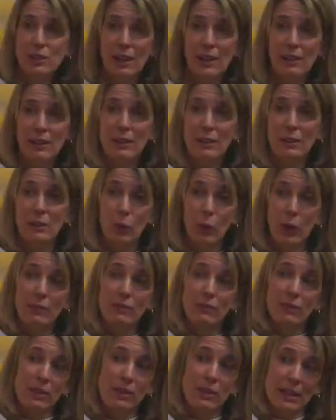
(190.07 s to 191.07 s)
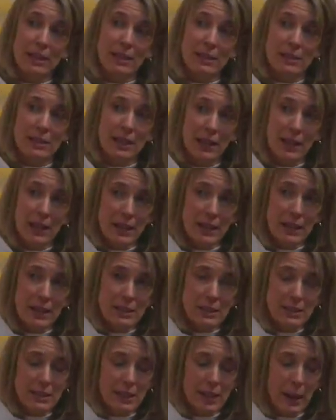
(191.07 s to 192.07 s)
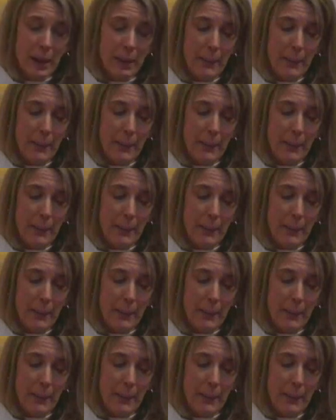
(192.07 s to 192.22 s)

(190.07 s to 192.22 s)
and one of the things that is